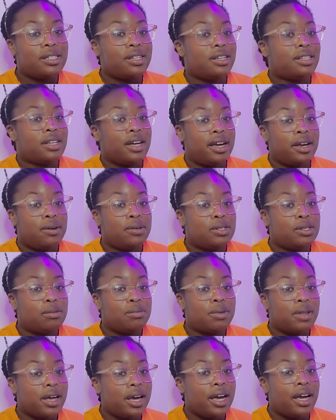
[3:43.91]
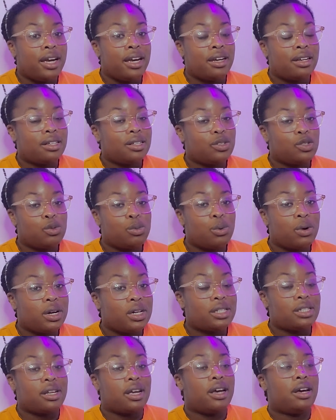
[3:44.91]
because I used to play
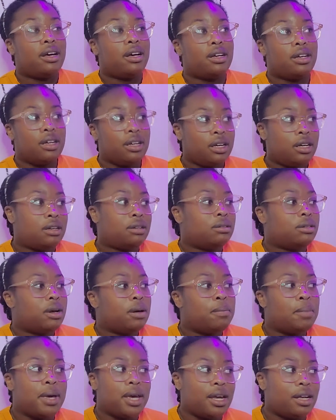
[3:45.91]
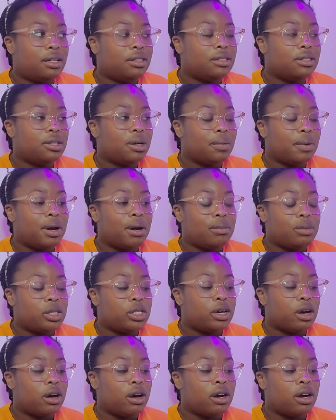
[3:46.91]
sports like a bit when I was
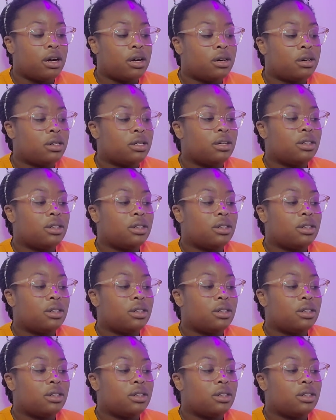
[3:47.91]
younger.